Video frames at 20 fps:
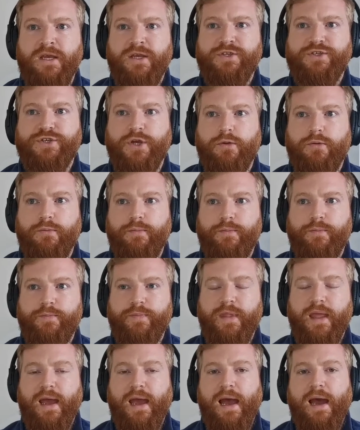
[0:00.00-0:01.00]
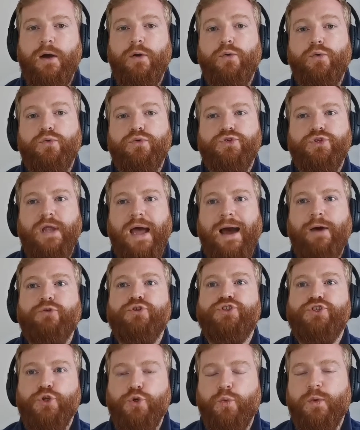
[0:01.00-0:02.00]
So how
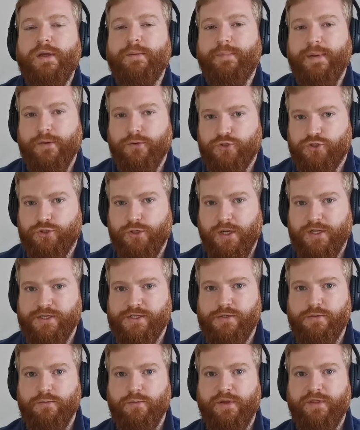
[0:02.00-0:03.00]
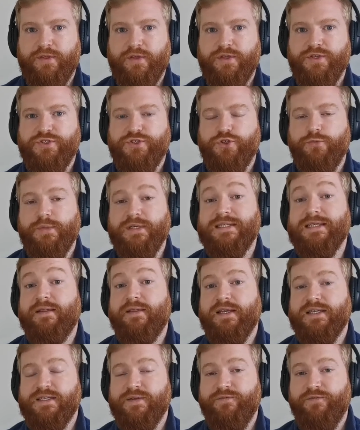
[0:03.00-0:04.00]
do we build trust with consumers in
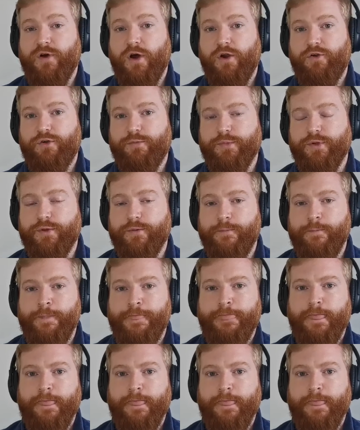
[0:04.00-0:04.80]
this environment